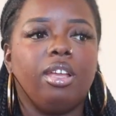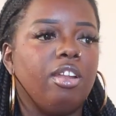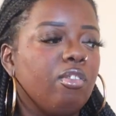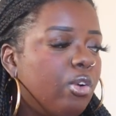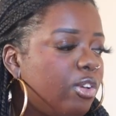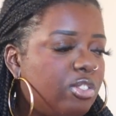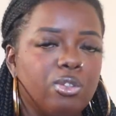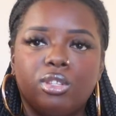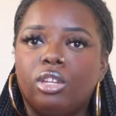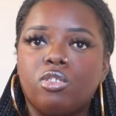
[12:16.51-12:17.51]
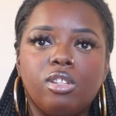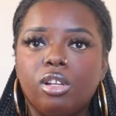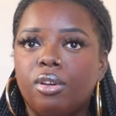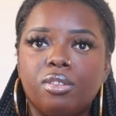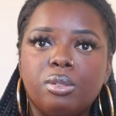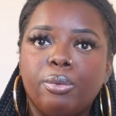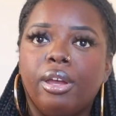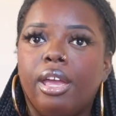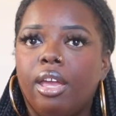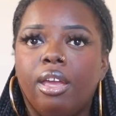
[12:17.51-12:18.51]
And of course, using your silicone
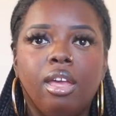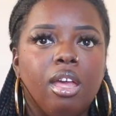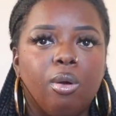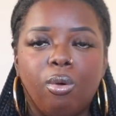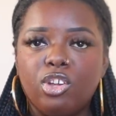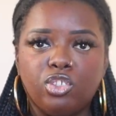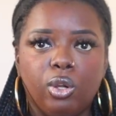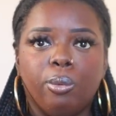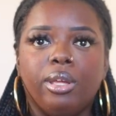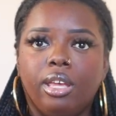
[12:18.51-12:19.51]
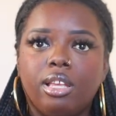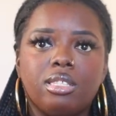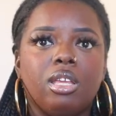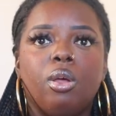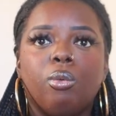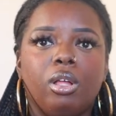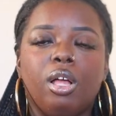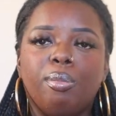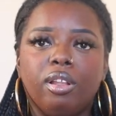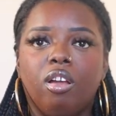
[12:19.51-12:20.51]
spray, washing your wigs will
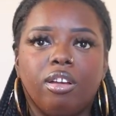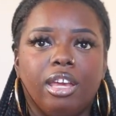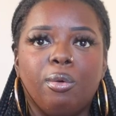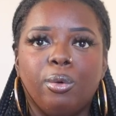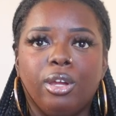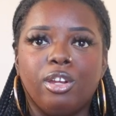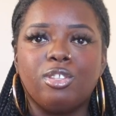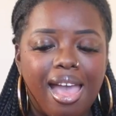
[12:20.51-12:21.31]
help elongate wear.